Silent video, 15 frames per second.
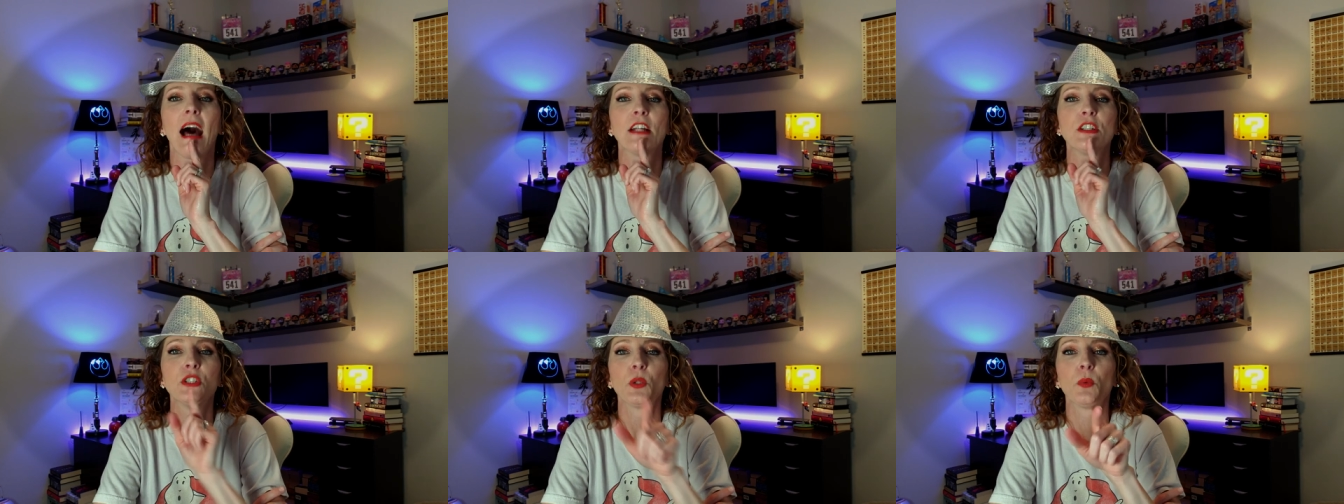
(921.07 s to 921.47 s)

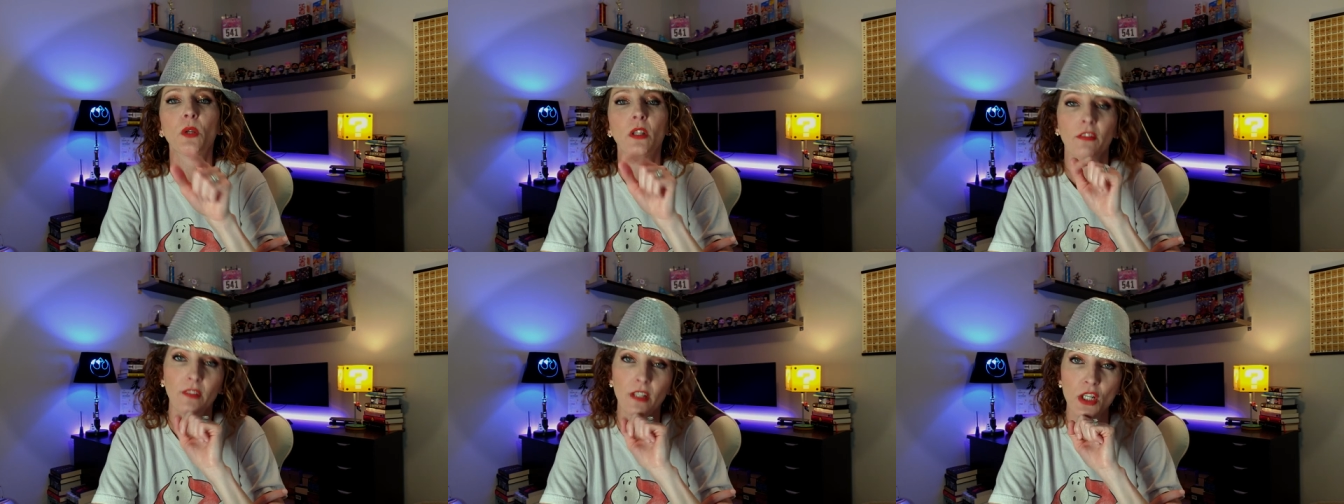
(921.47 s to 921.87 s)
I do
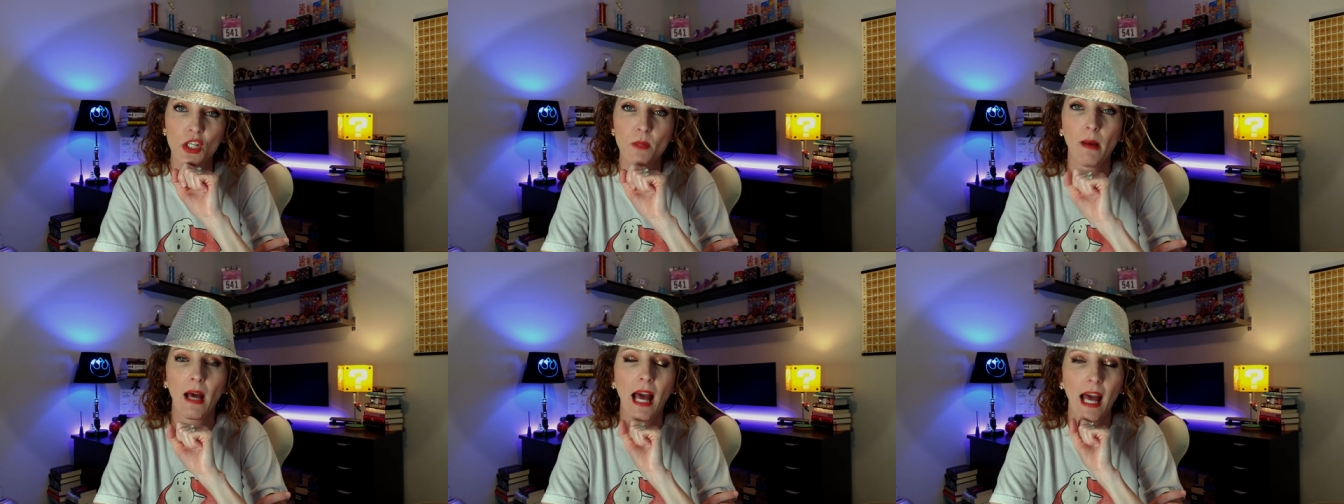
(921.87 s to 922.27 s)
want to
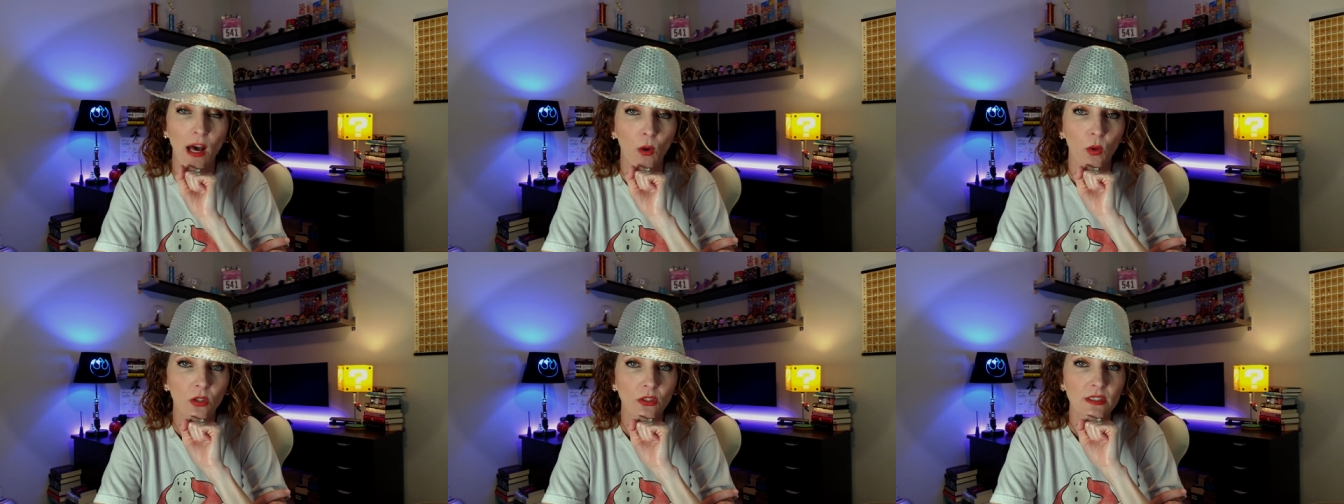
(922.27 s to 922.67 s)
finish my
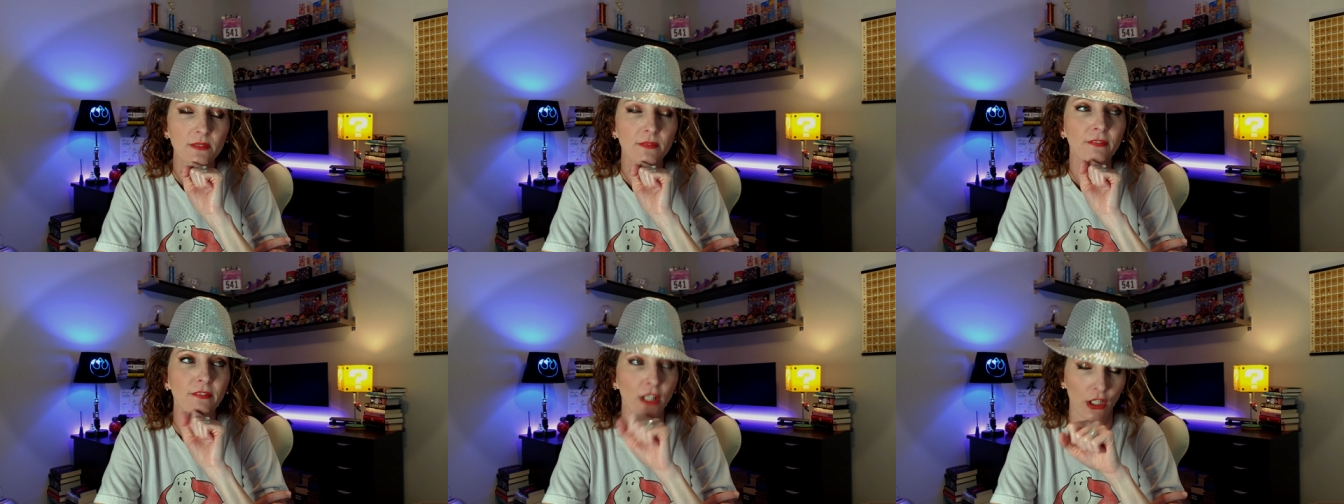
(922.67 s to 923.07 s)

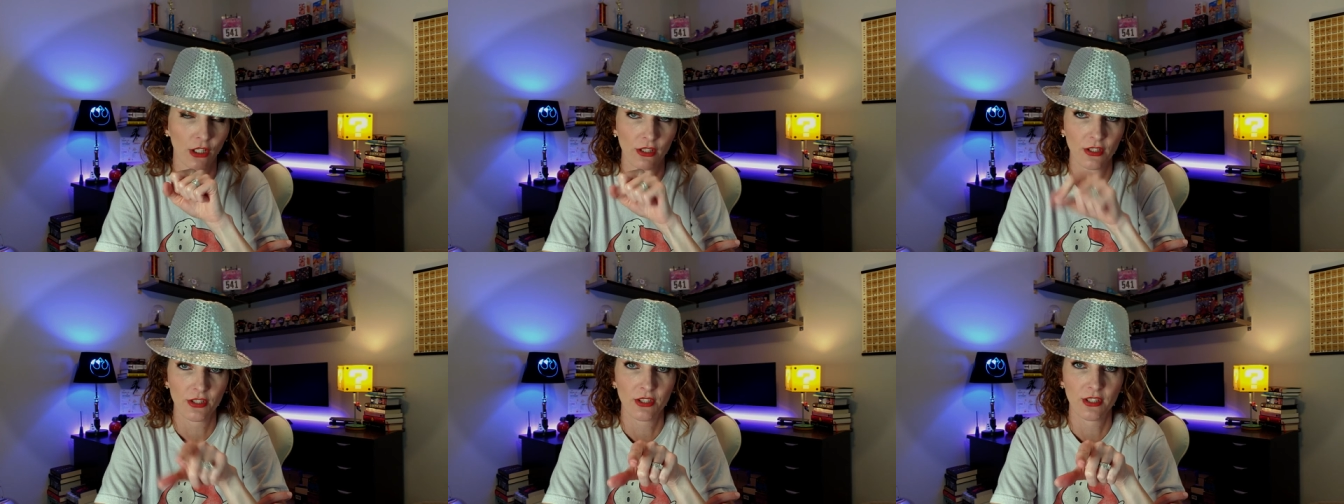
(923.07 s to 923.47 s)
owls
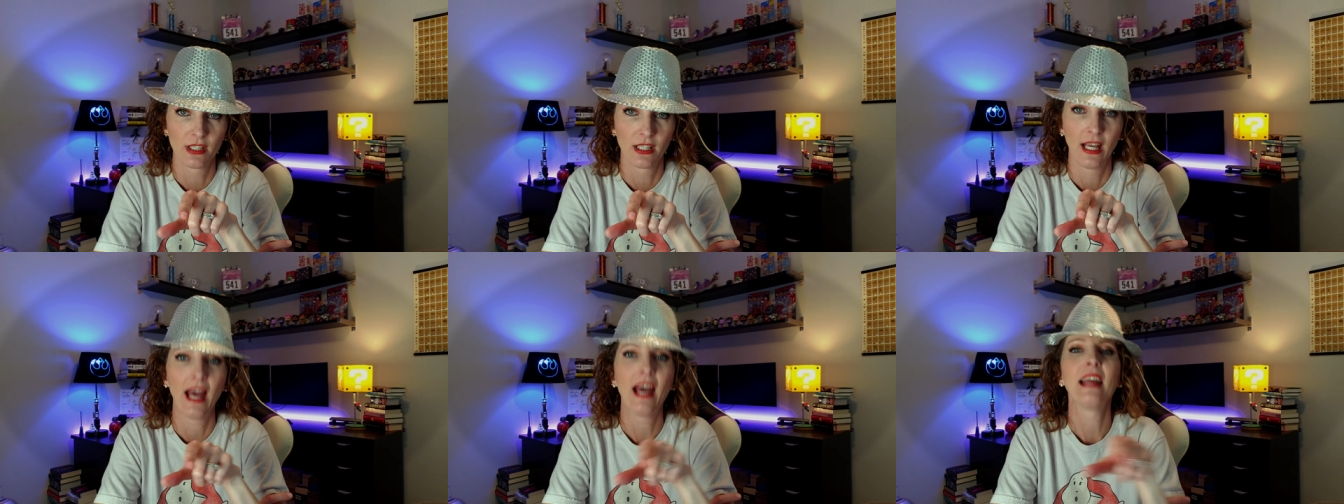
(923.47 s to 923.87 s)
first,
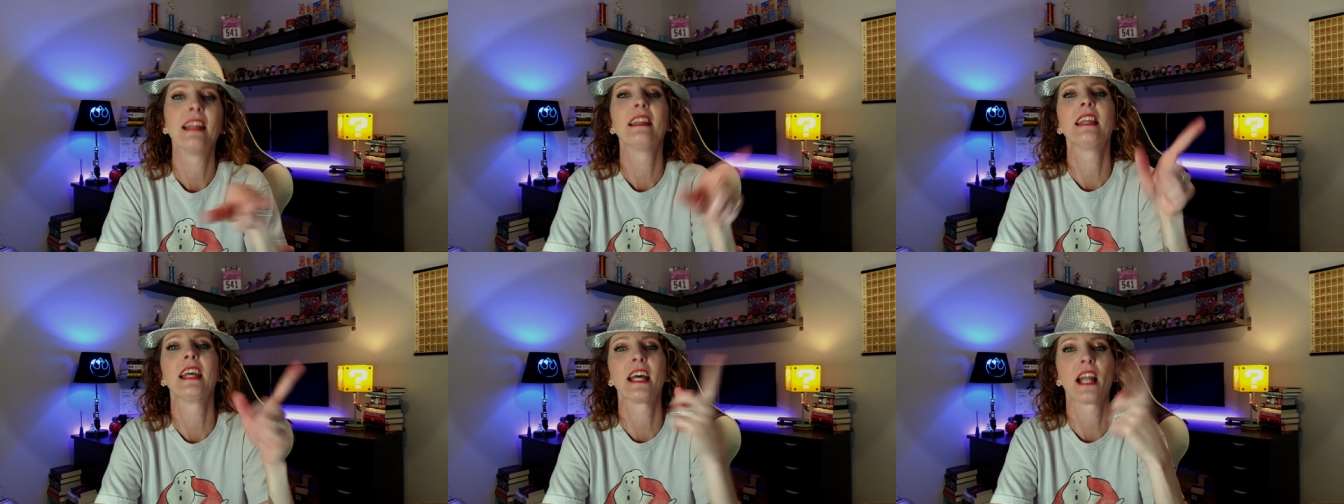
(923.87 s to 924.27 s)

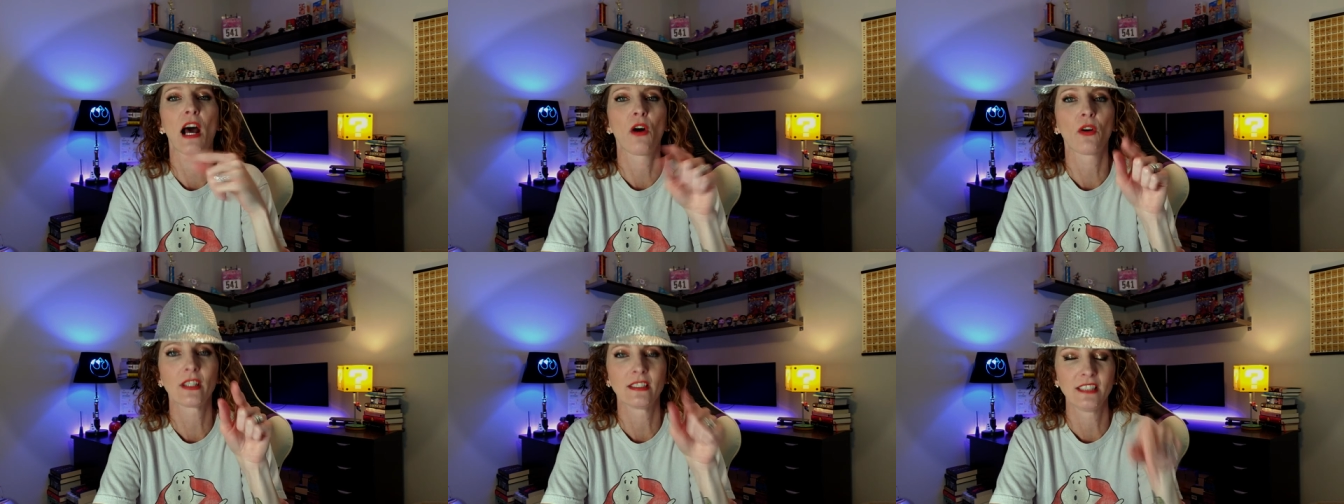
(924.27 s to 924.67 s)
and then
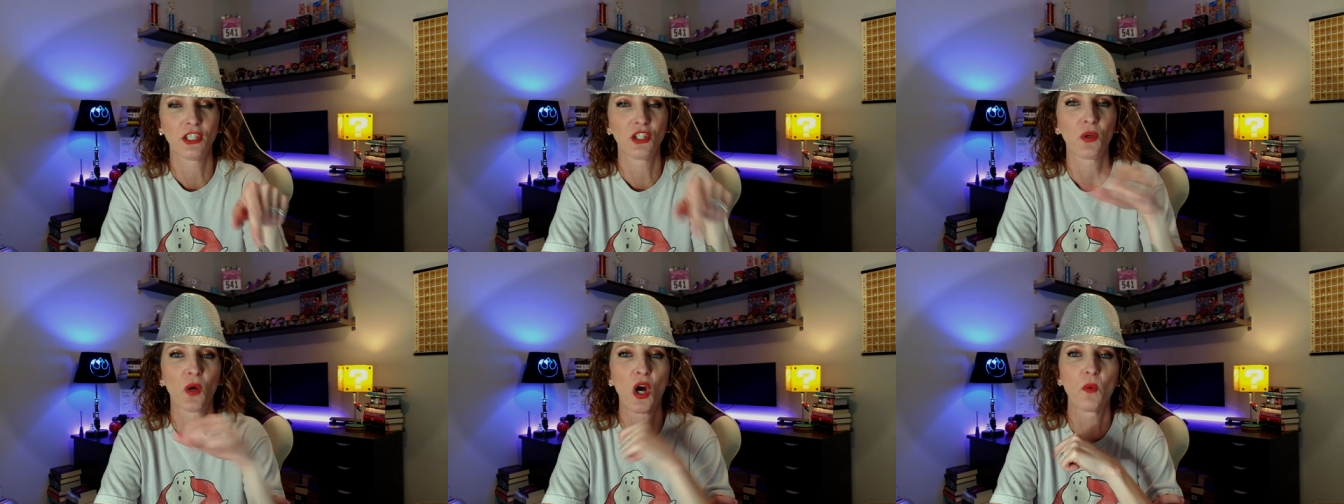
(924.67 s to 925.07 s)
I'll
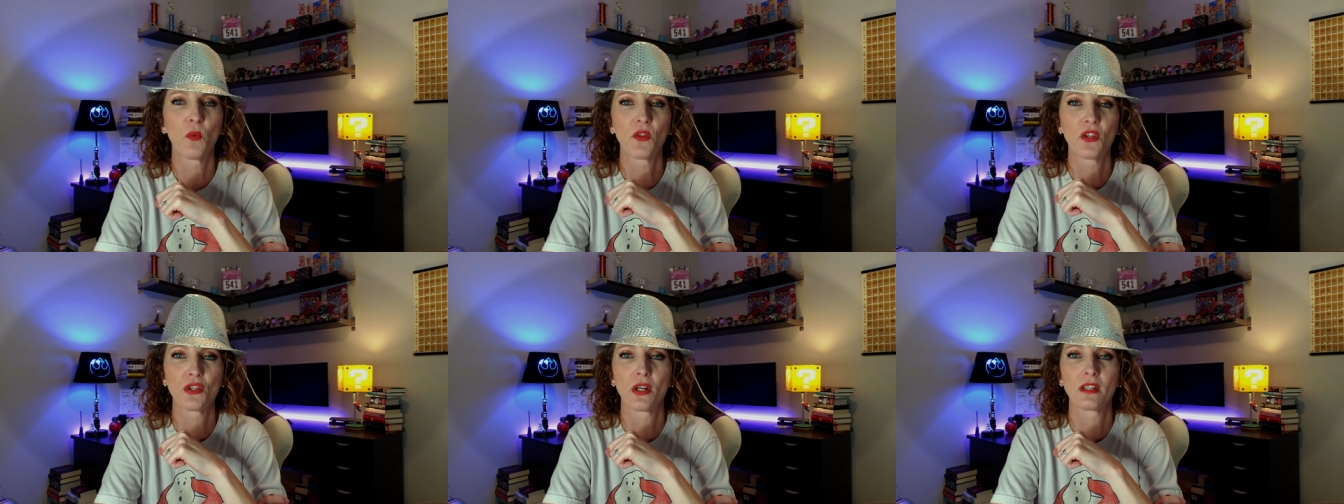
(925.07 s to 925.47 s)
continue on
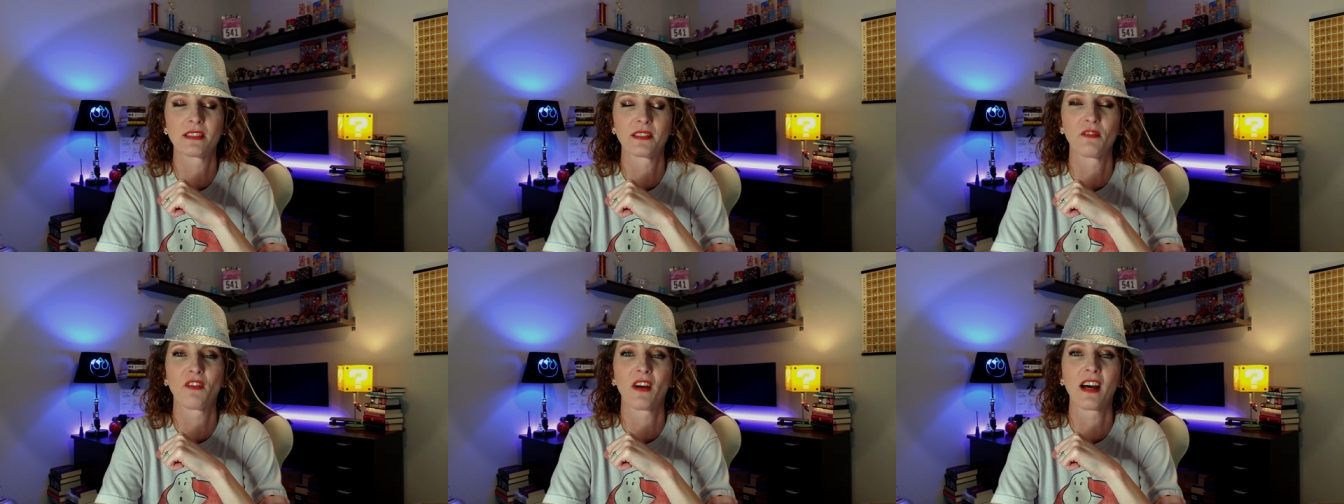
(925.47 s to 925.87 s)
with the
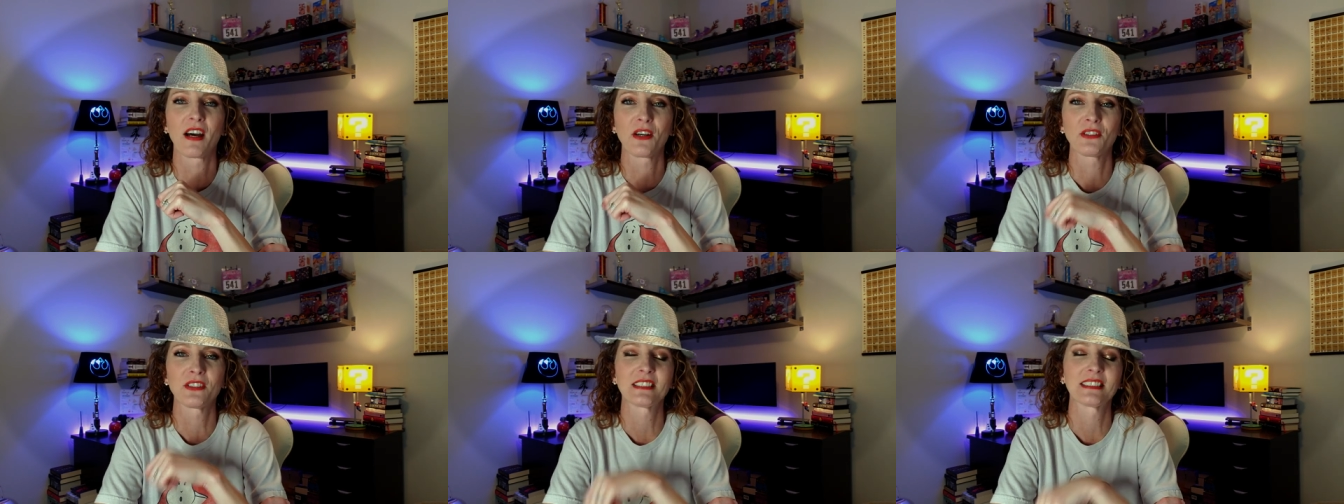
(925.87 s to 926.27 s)
Dresden
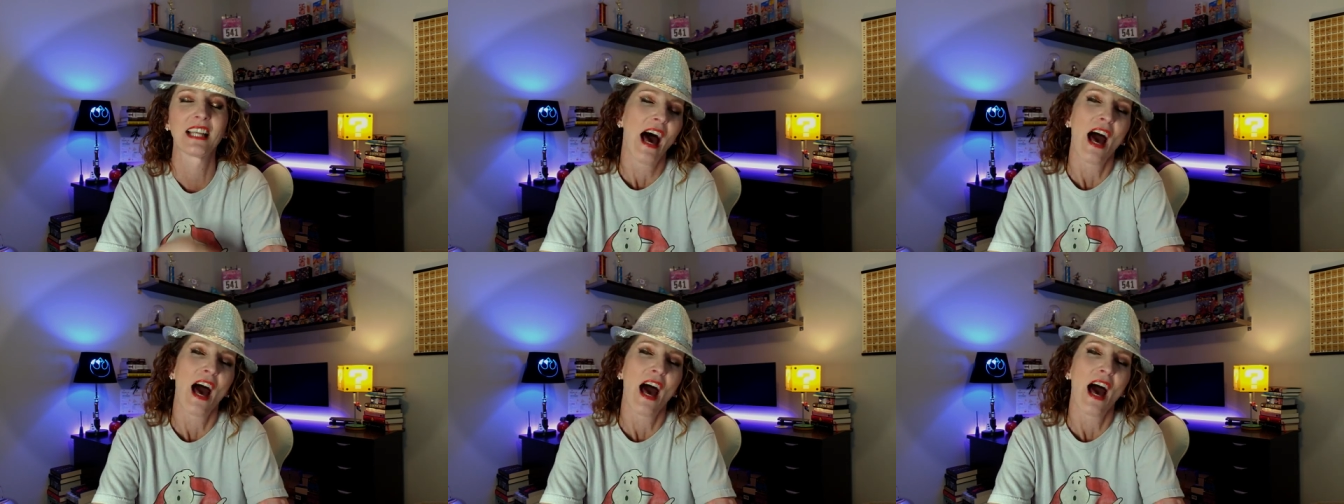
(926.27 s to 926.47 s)
Files.